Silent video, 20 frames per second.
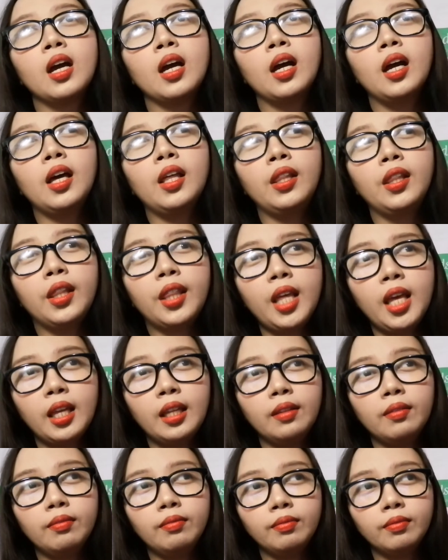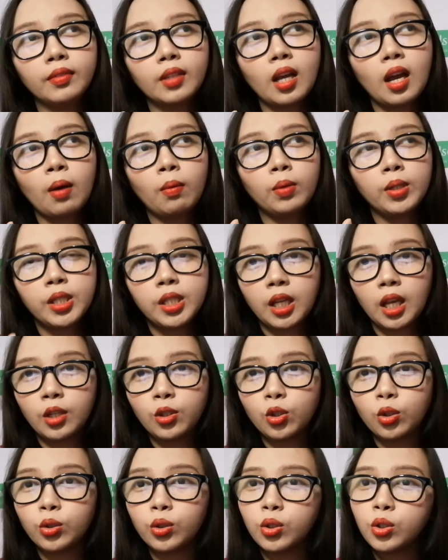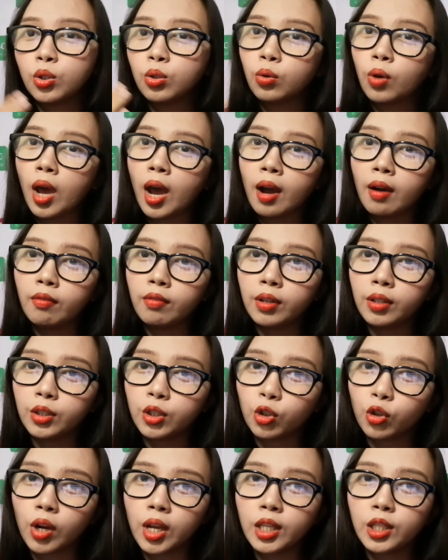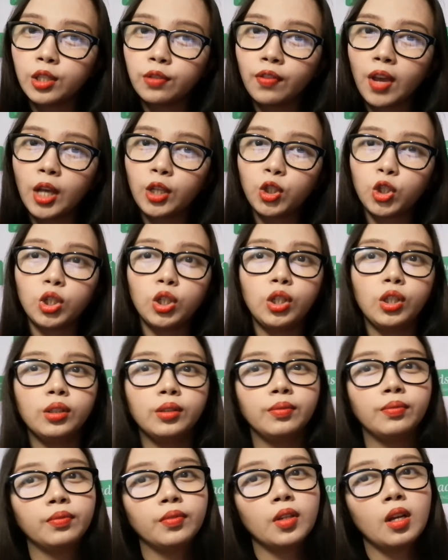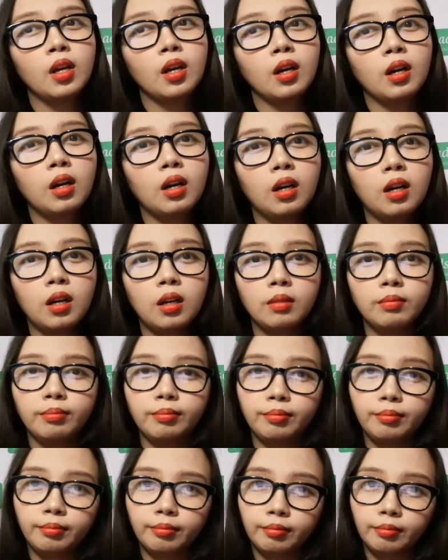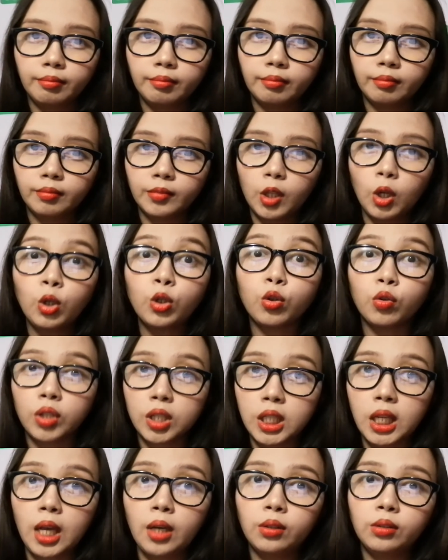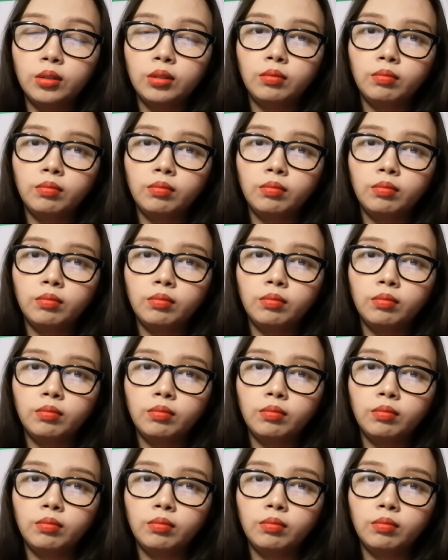And then I was scheduled to have a transvaginal ultrasound.